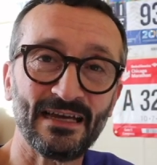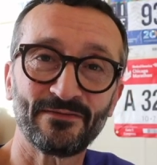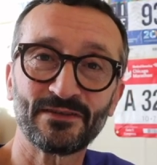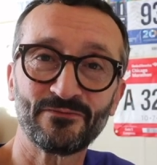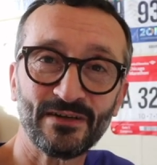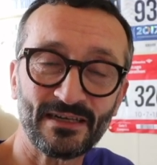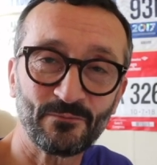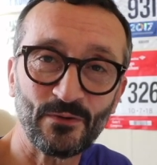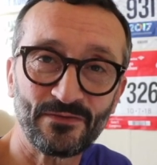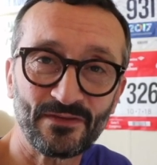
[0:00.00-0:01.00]
after
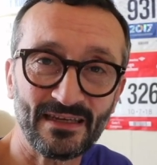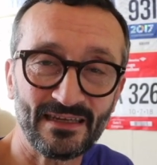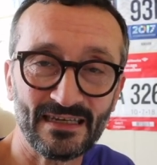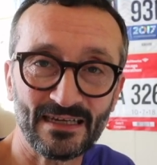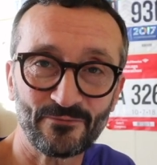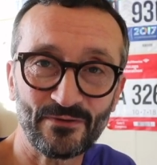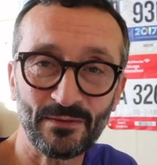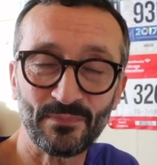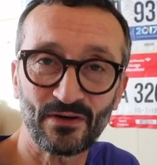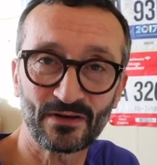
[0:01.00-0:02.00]
running with the
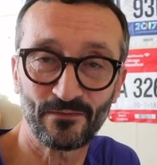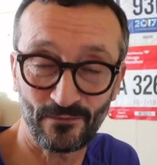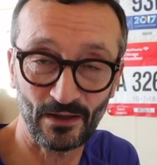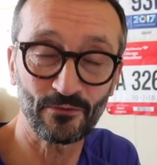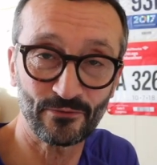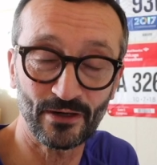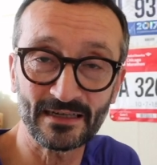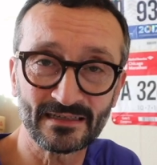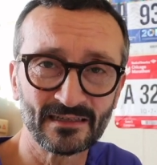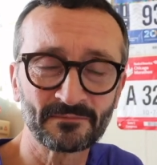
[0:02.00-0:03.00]
Reebok
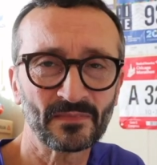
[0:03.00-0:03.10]
Floatride,